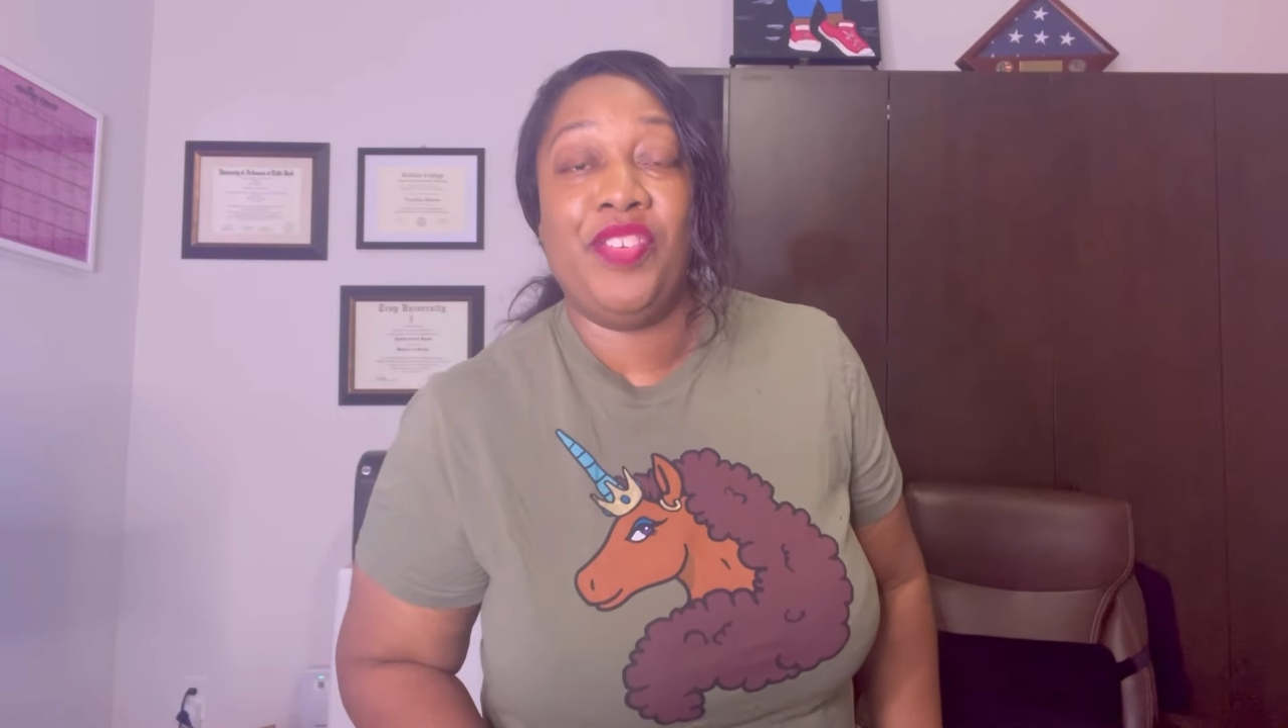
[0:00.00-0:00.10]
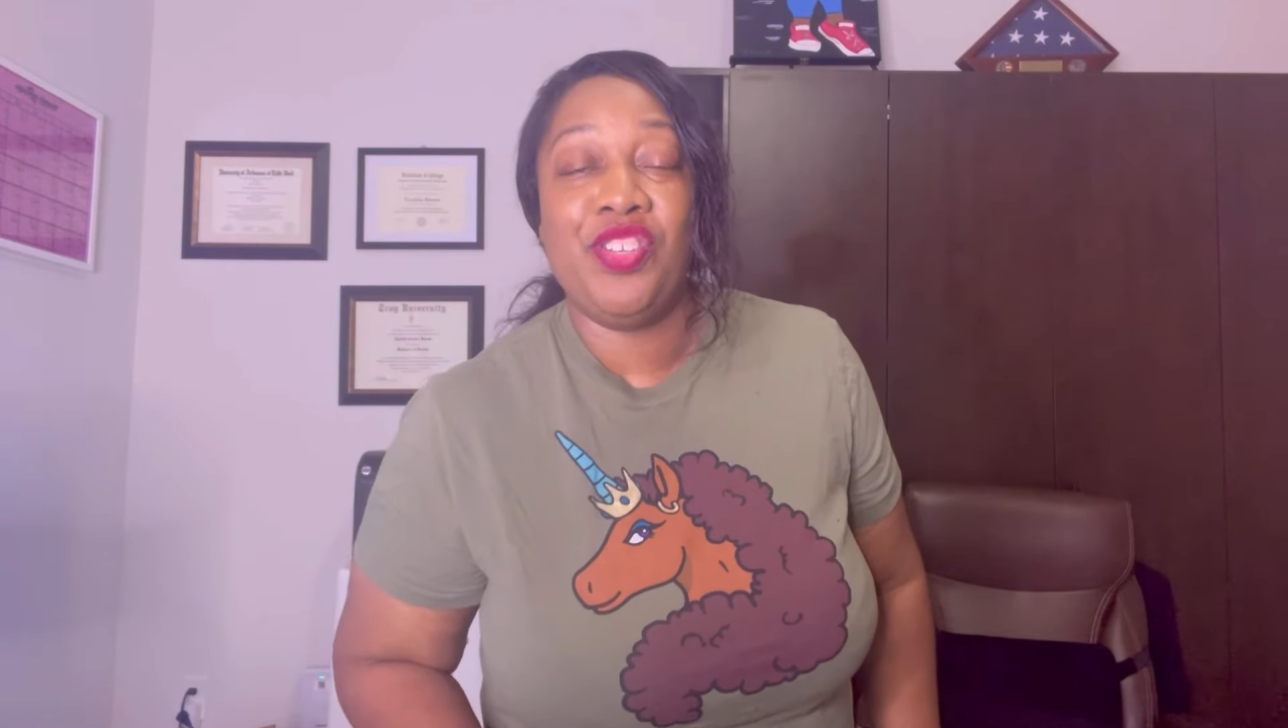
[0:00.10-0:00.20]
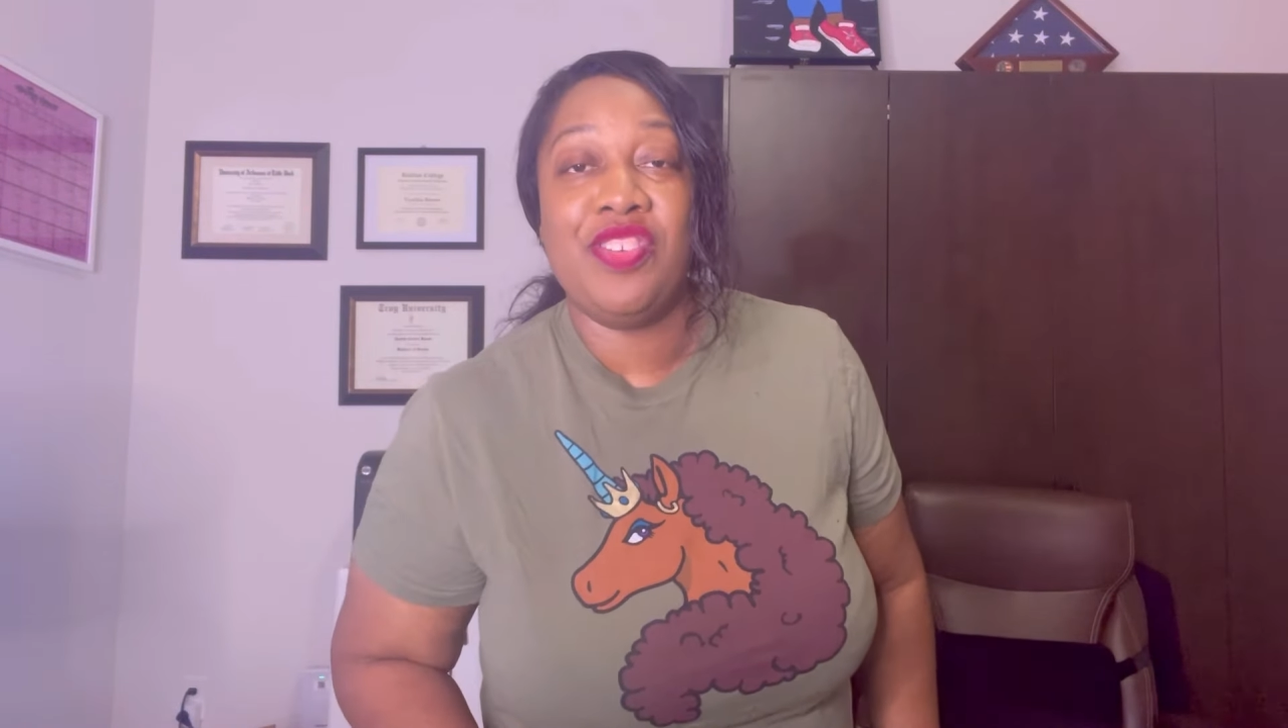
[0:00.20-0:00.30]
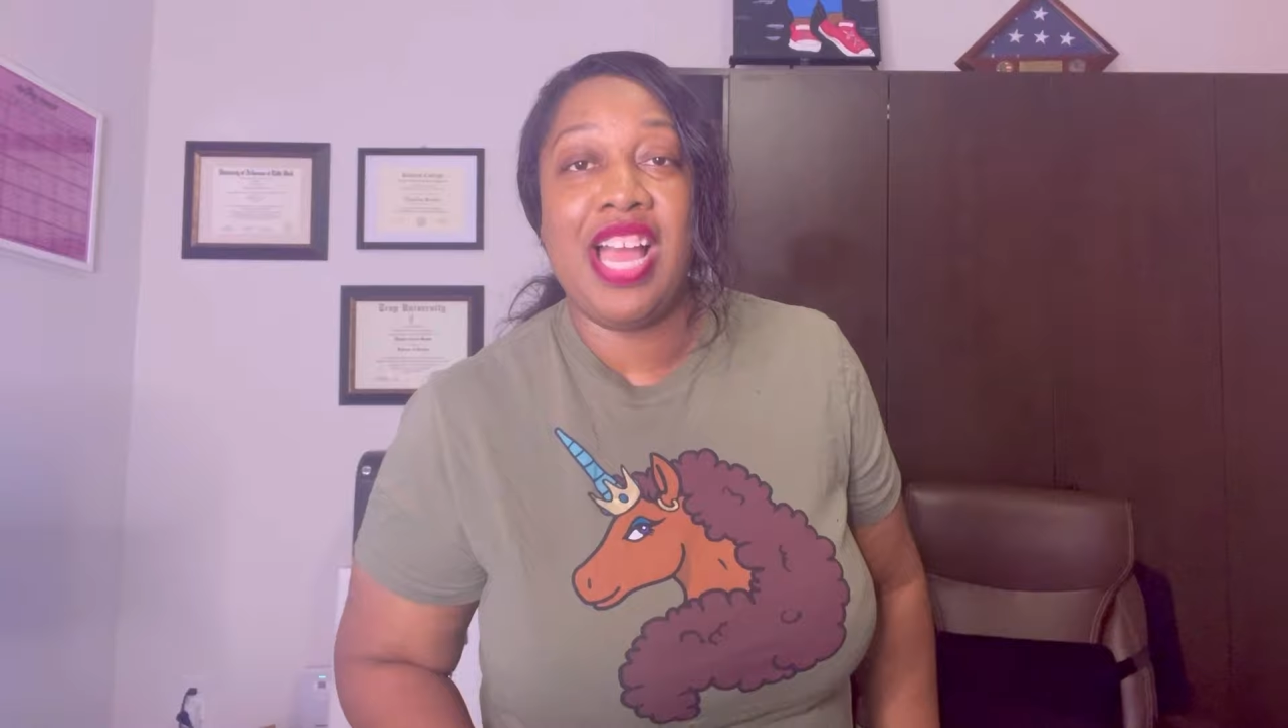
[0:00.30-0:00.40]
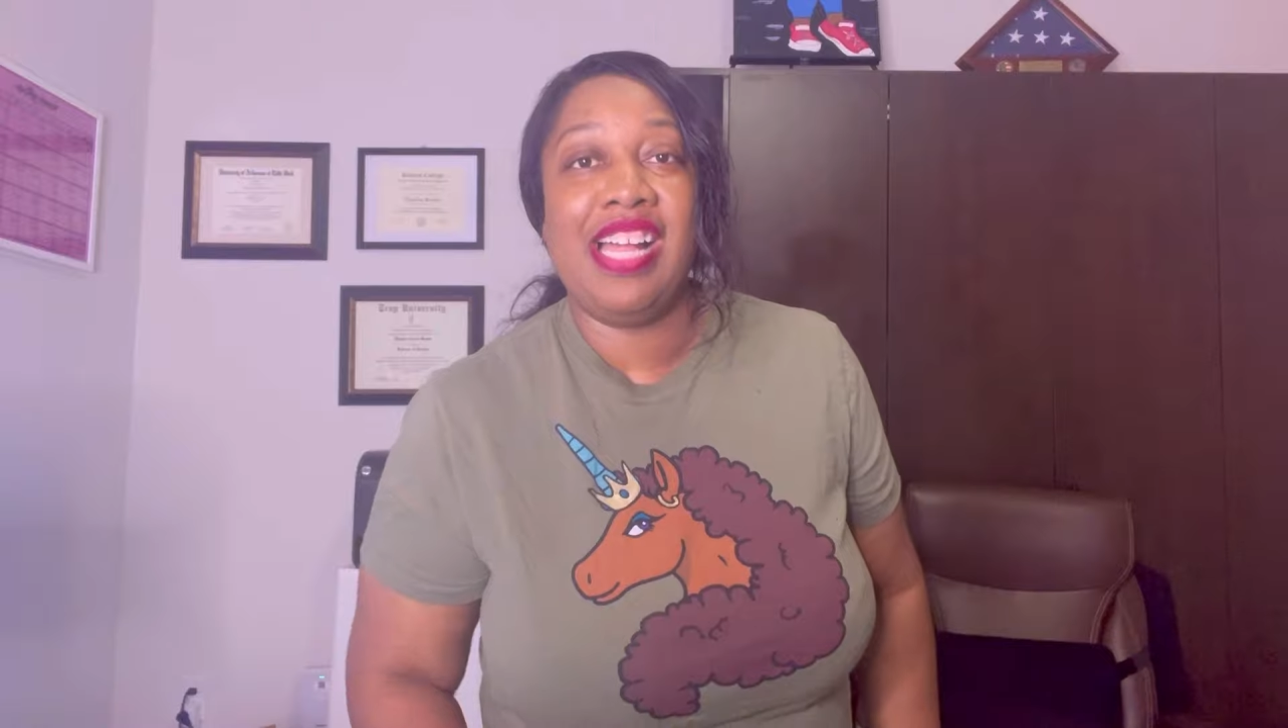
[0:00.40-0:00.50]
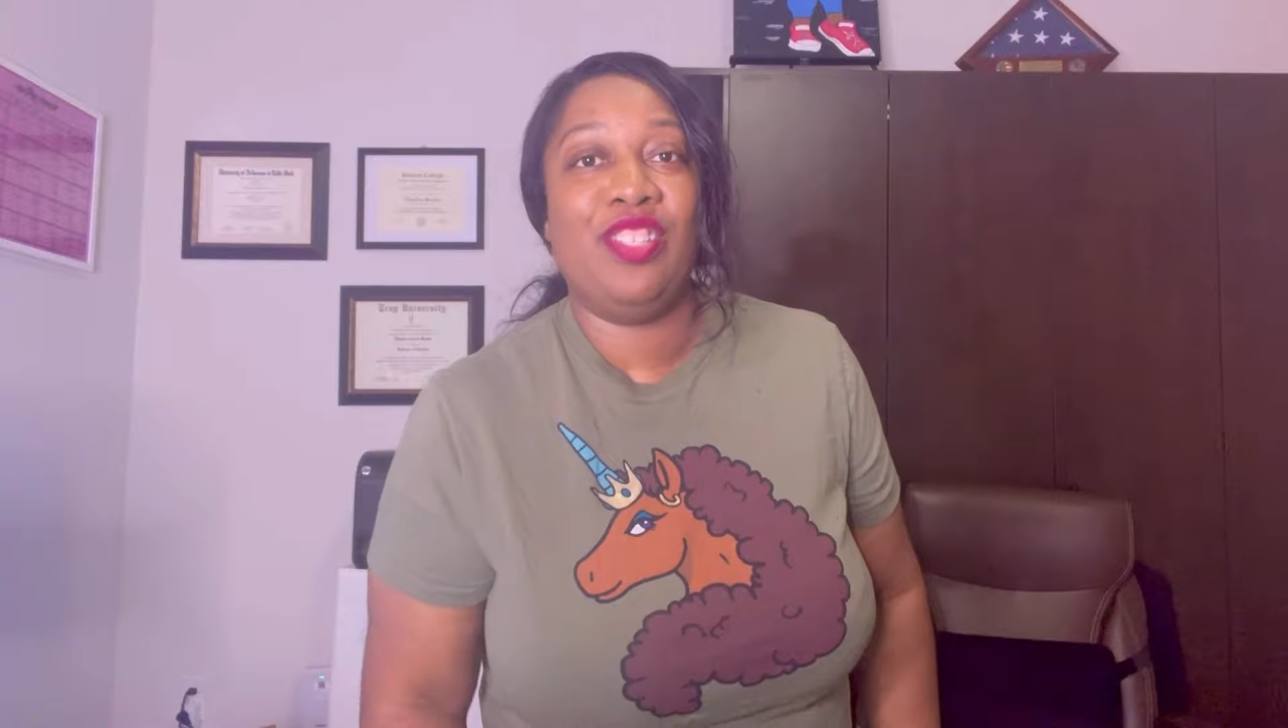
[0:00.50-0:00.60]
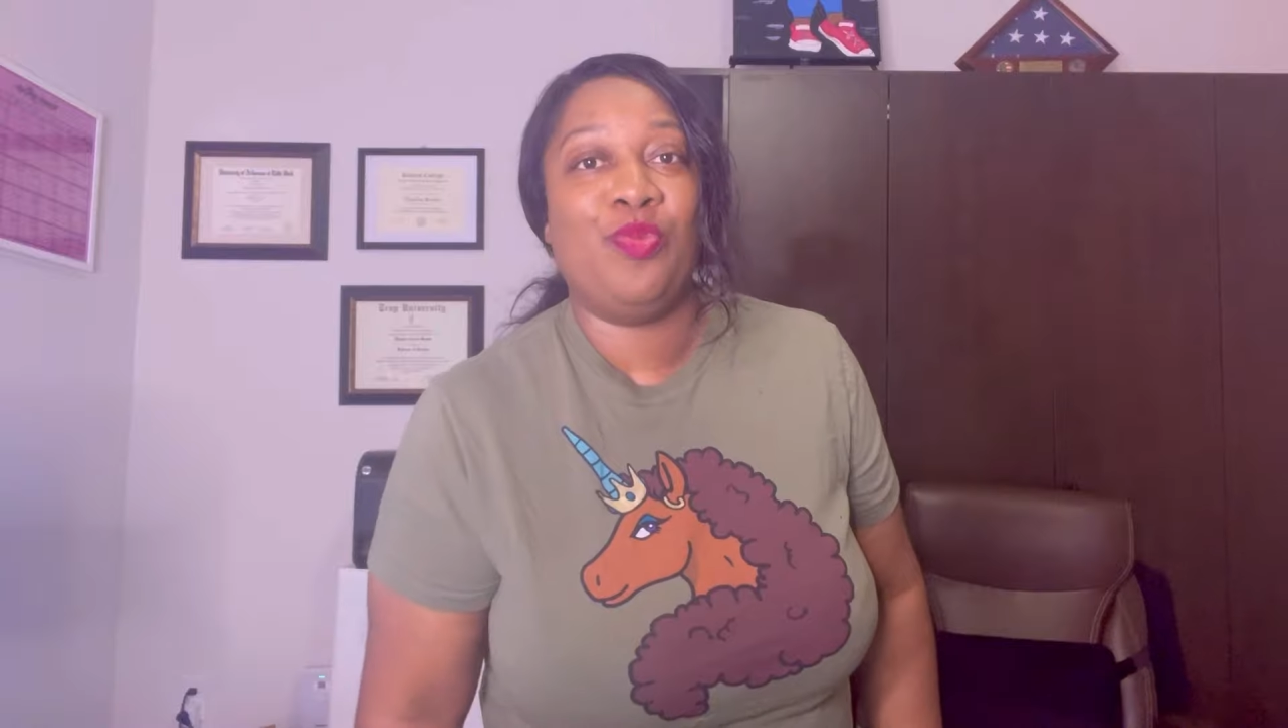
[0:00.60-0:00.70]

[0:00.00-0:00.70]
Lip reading: for you guys